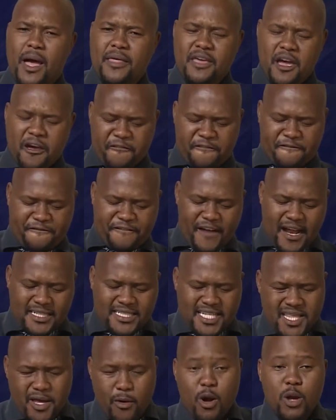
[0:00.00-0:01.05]
where they
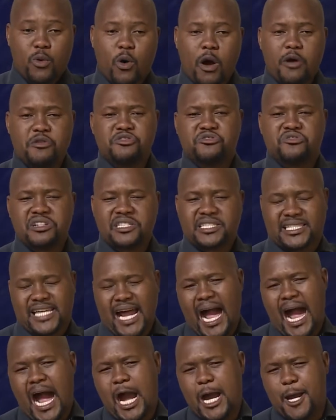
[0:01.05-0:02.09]
felt they were going to
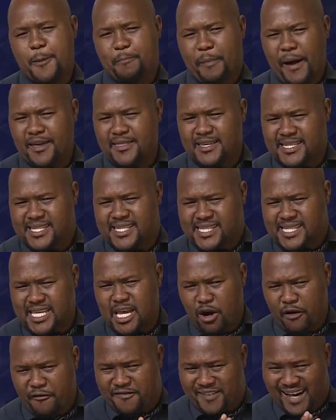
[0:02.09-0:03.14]
die by the
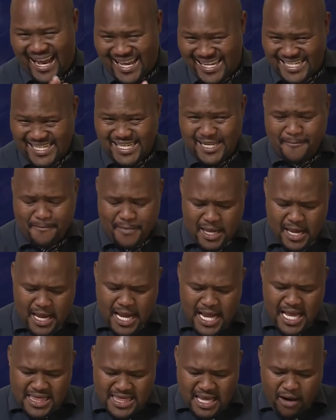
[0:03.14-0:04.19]
Sea of Galilee.
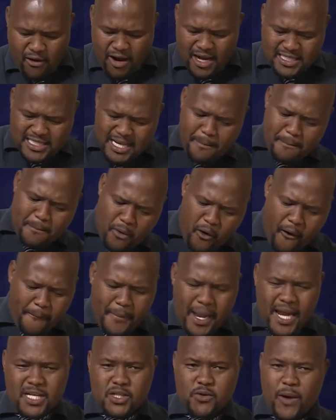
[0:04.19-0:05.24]
They were at a
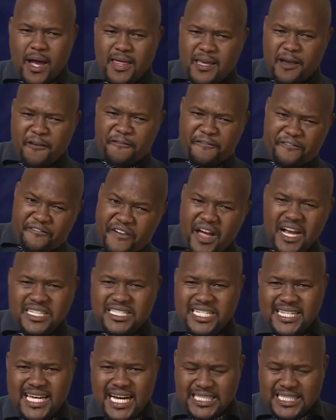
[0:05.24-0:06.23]
moment where they felt